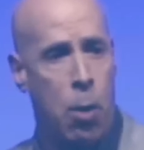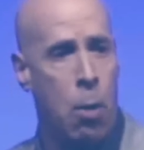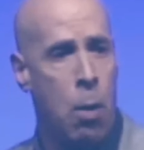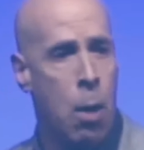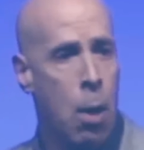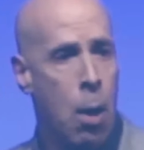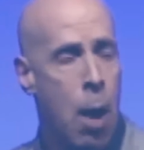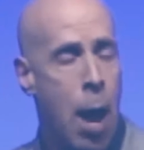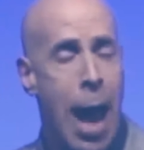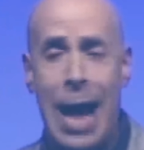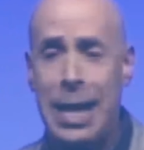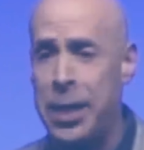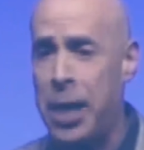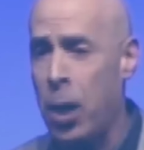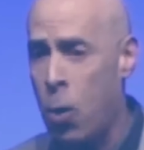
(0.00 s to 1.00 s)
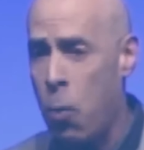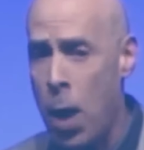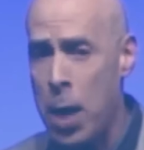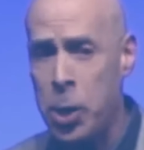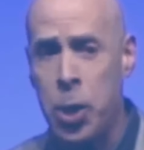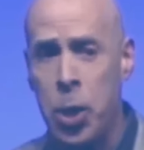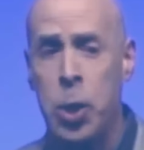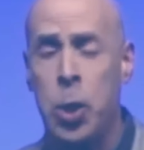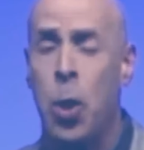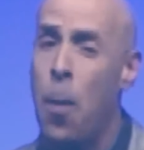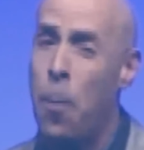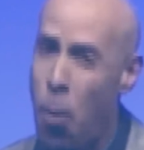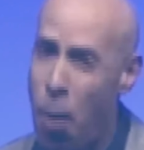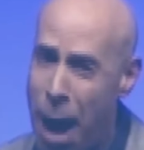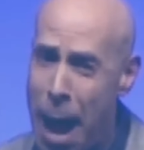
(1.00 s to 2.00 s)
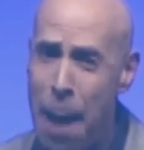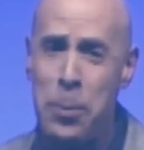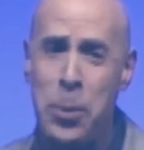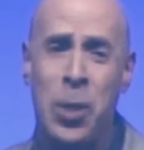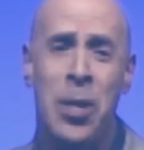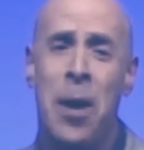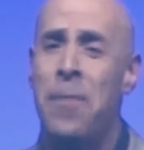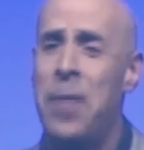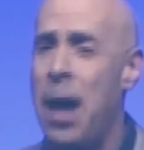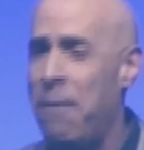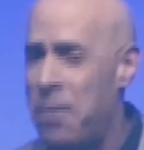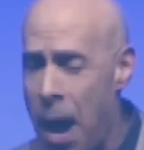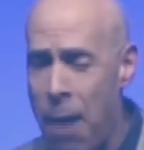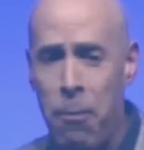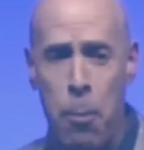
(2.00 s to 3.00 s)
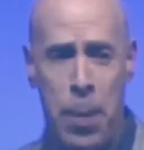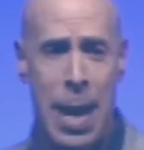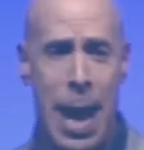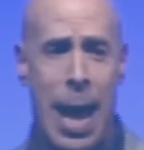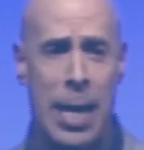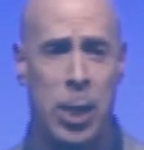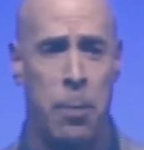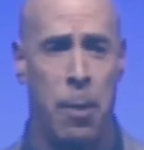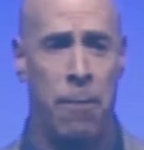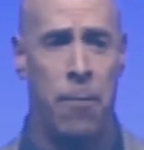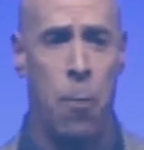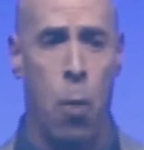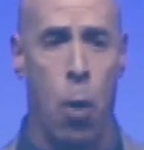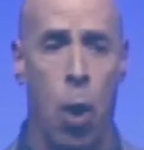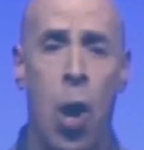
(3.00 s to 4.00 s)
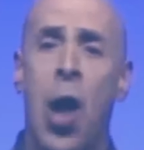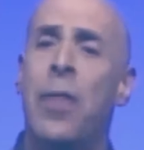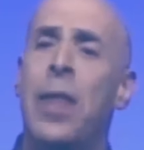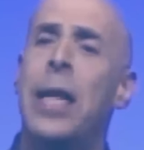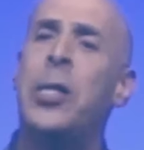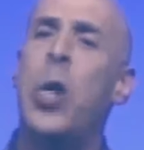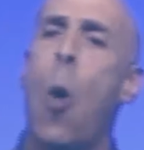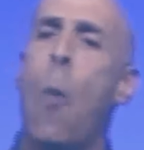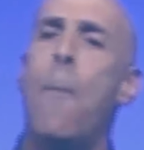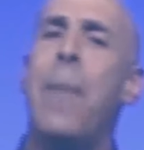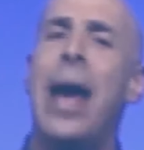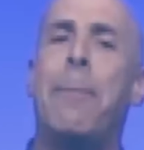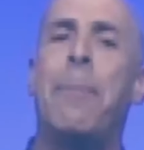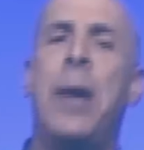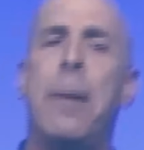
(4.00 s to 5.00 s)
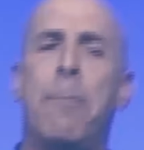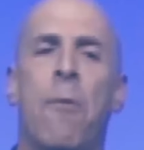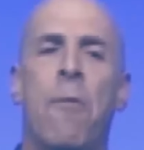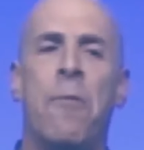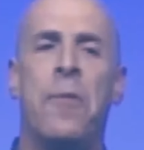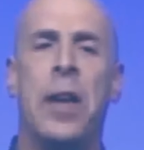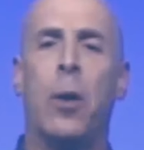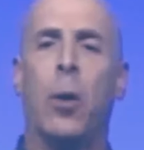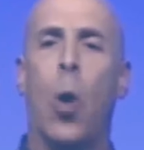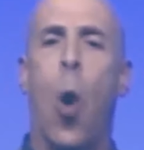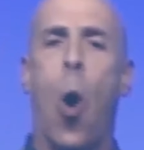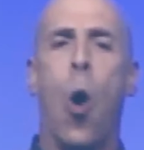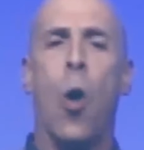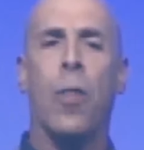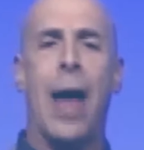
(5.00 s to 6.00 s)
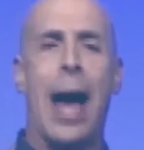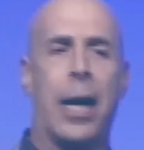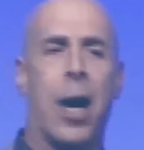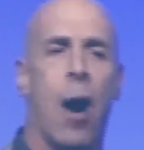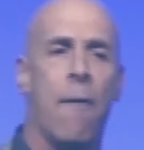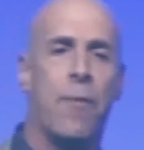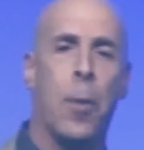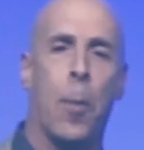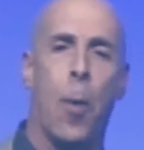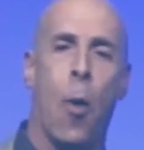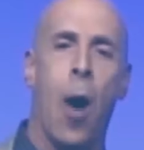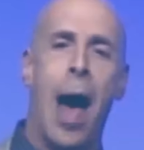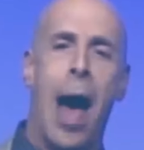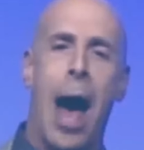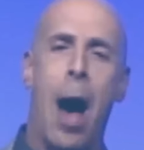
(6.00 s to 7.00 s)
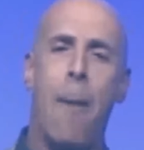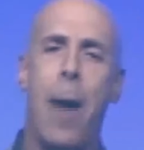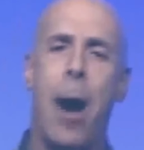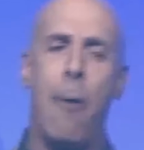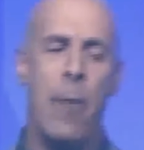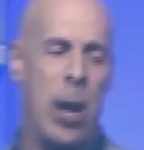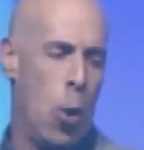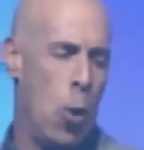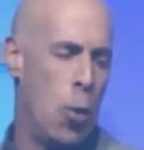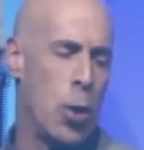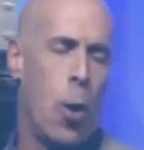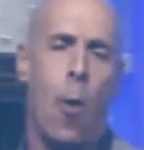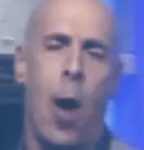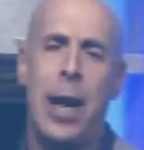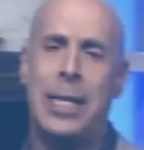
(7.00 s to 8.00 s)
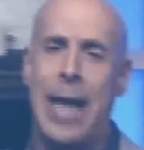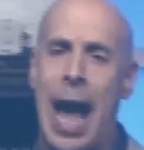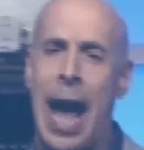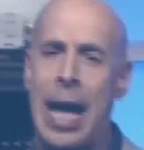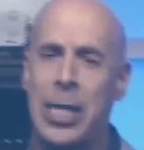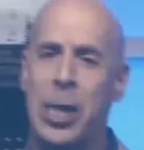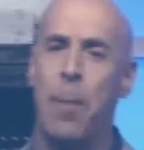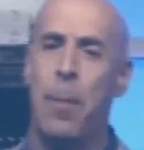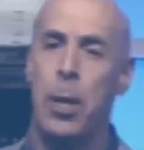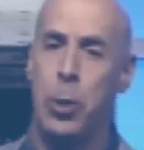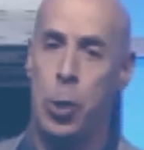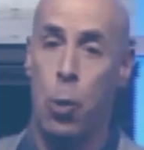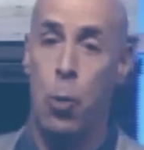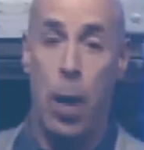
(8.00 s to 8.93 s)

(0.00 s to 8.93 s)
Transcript: we can be motivating, but that's the easy part. Hard part is bringing real information to the table and putting those things around it. So I'm not saying we